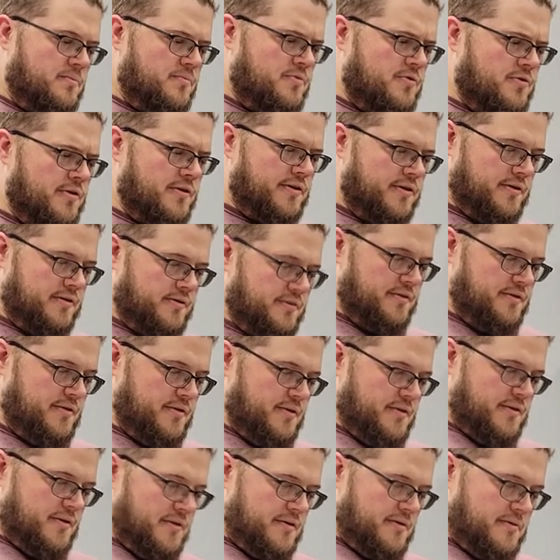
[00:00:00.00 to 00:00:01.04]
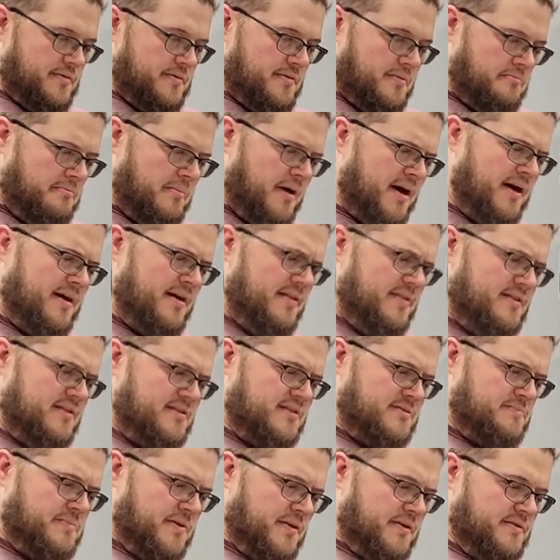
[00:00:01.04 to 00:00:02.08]
Brother, mind the
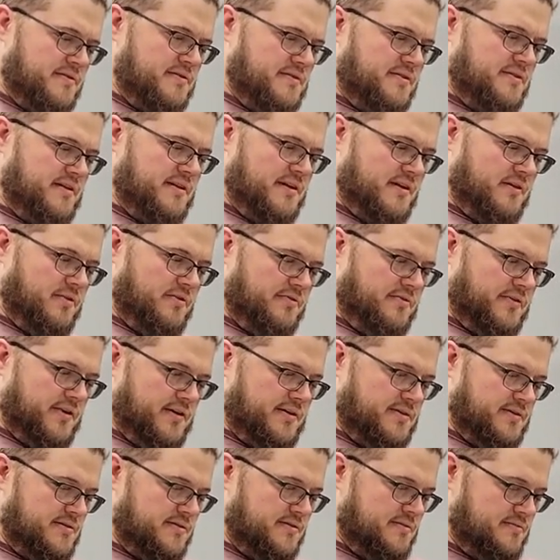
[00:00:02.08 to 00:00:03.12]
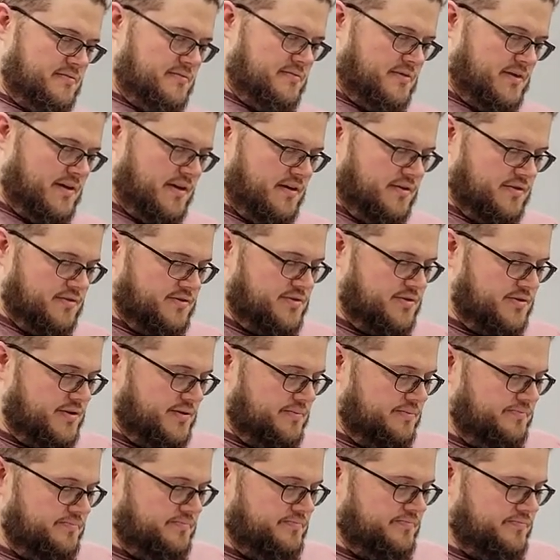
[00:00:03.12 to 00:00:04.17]
spirit of the neophyte, he urged
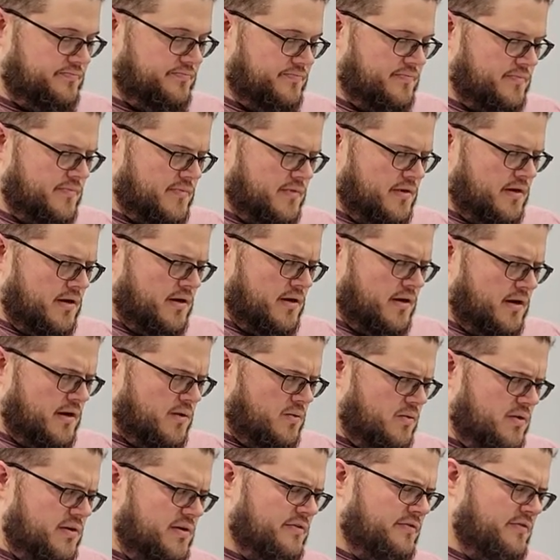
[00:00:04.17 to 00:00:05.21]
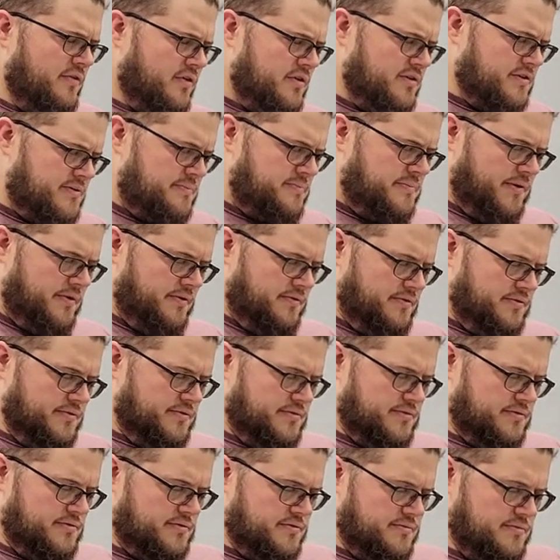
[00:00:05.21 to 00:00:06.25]
him. What of all
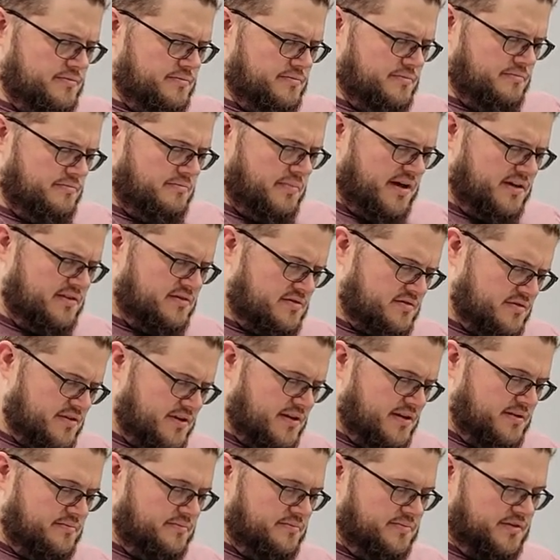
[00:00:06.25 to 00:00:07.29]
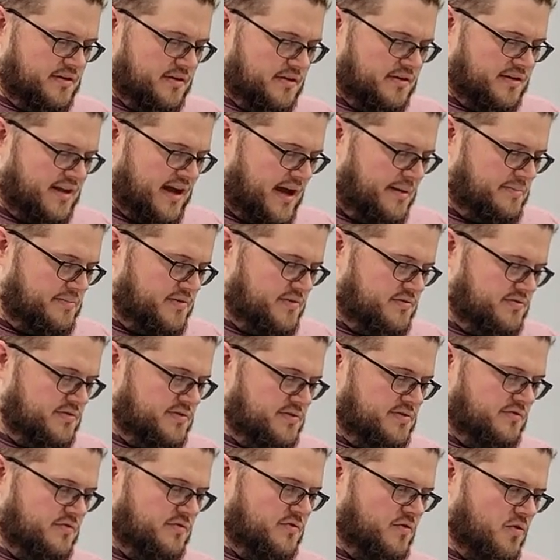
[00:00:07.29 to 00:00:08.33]
spirits? My dreams are tapestries
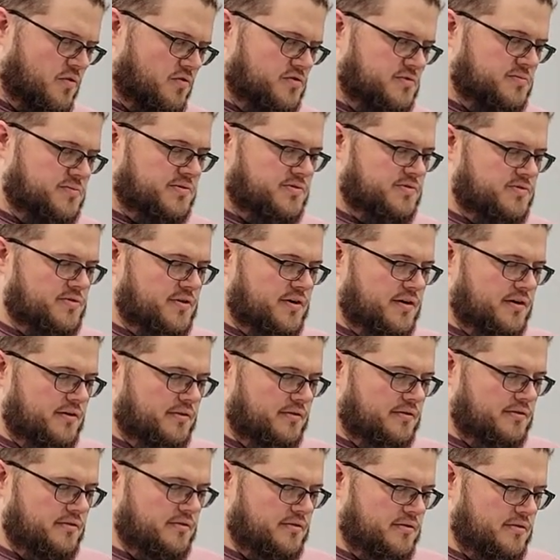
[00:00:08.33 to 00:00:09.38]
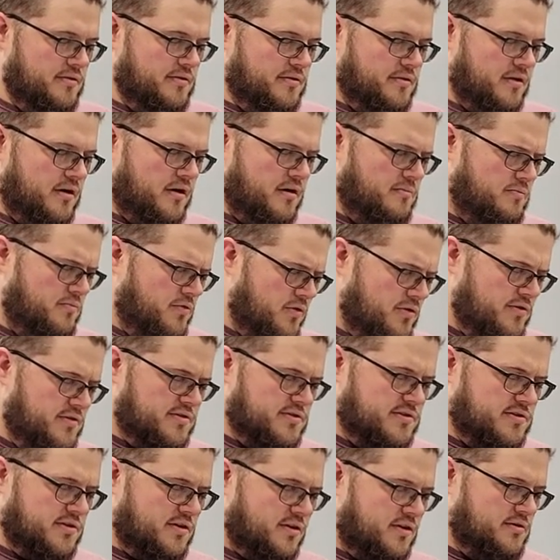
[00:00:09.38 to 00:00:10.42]
of gross betrayal her brother
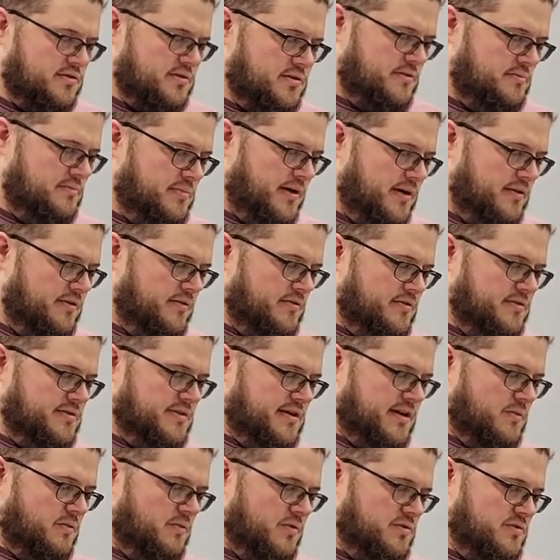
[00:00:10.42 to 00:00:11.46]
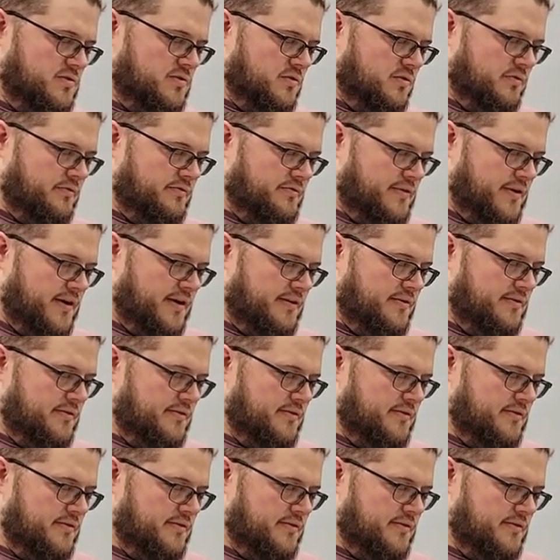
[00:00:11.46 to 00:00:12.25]
slaughtered by those they once called friends.